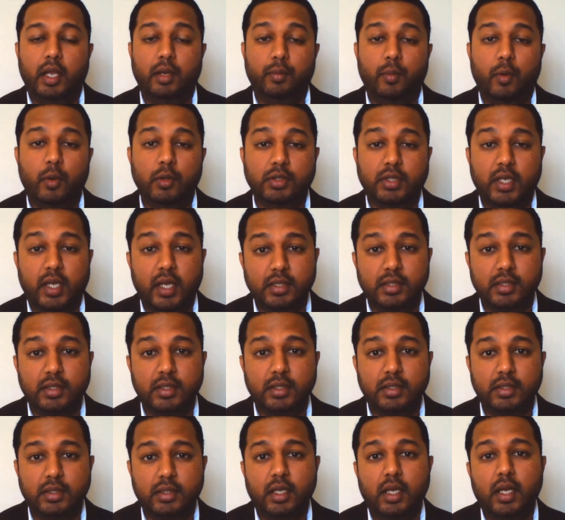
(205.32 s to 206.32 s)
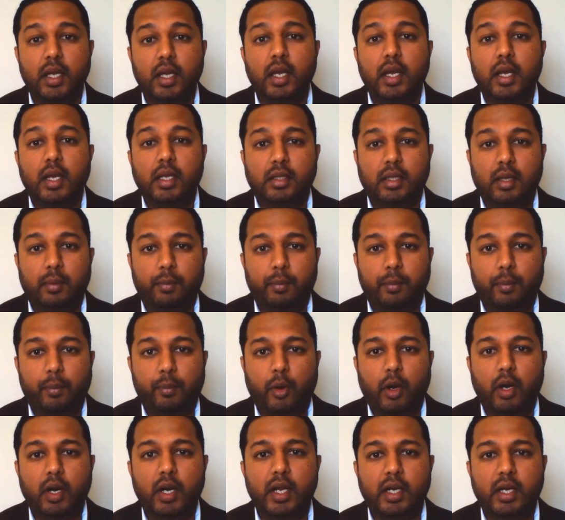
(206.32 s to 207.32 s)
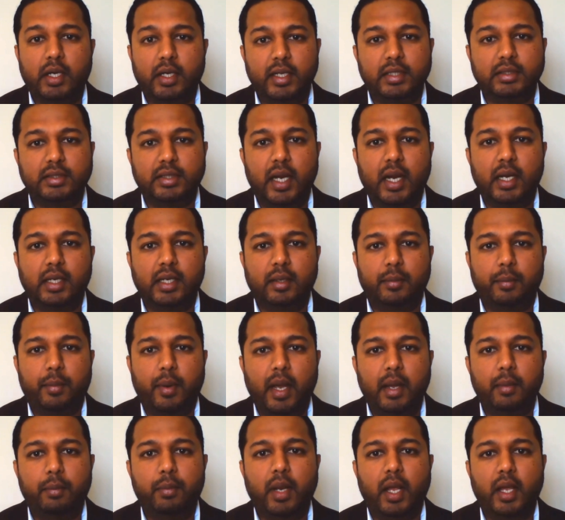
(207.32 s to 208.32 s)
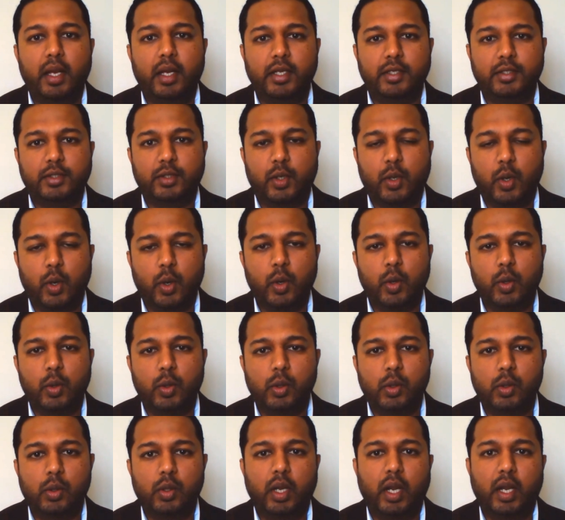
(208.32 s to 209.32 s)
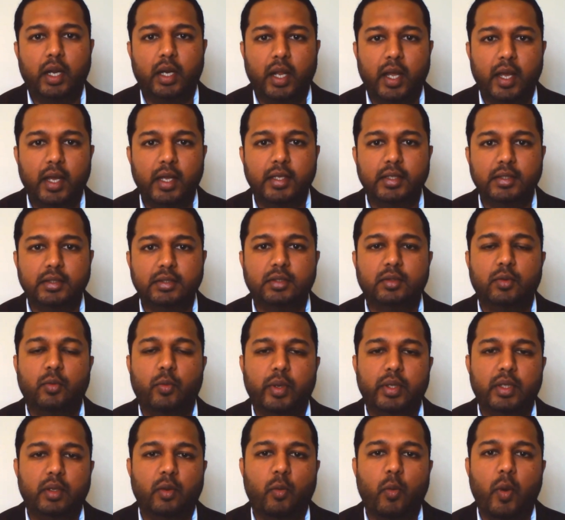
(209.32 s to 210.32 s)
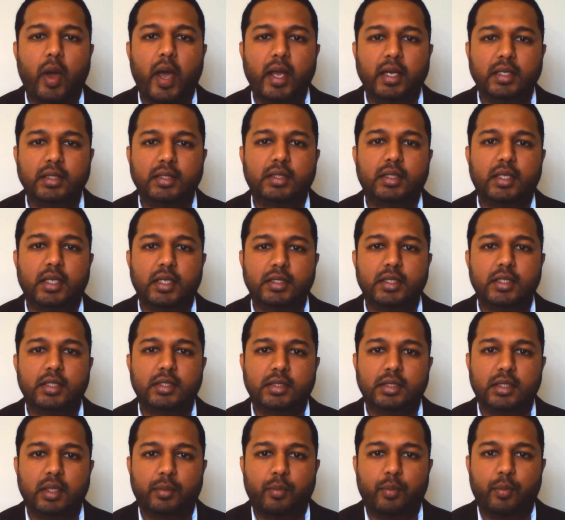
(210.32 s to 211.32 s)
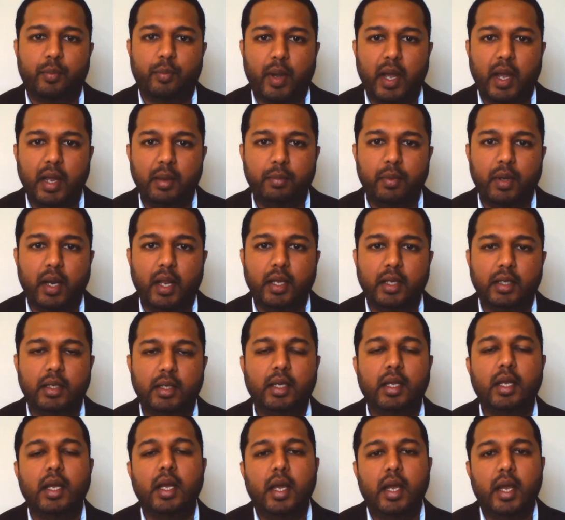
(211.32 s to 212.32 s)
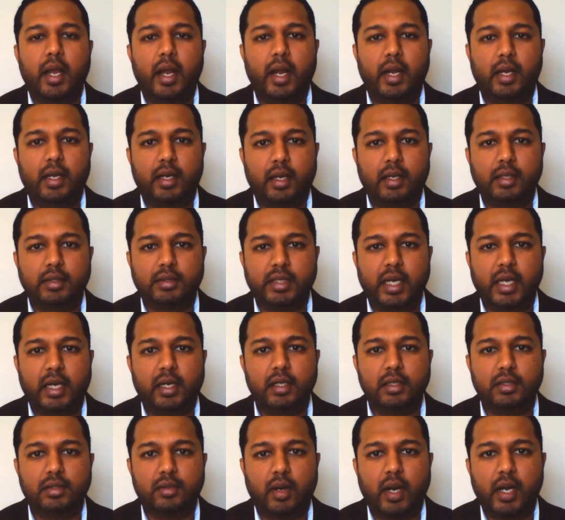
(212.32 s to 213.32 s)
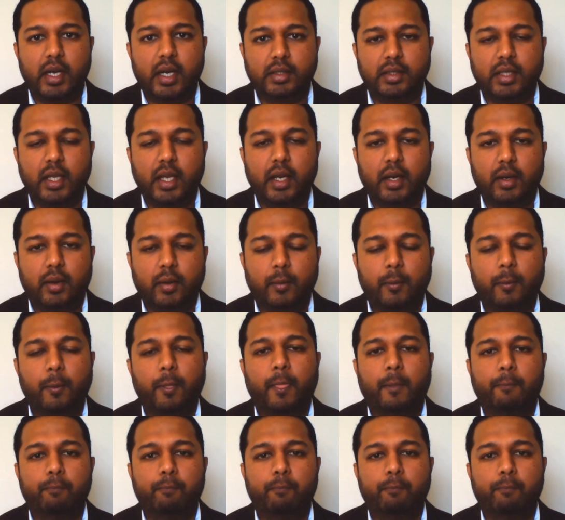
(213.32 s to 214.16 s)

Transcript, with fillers: In most cases, the product inside the pipeline is core and hence when the wax touches the pipeline, it settles right there.